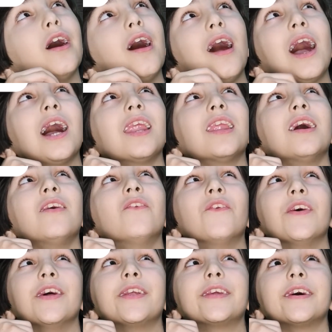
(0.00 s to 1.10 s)
I love
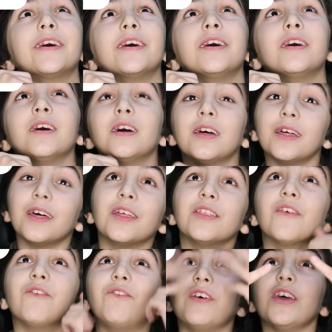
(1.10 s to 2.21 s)
it.
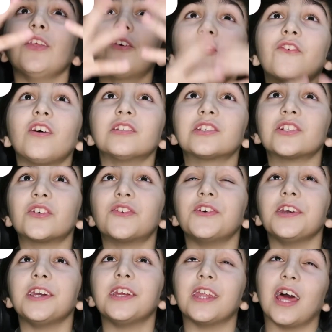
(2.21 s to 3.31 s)
The weather was
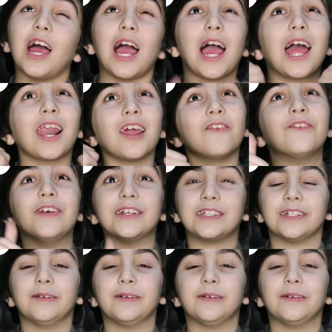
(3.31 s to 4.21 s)
serene. I love it.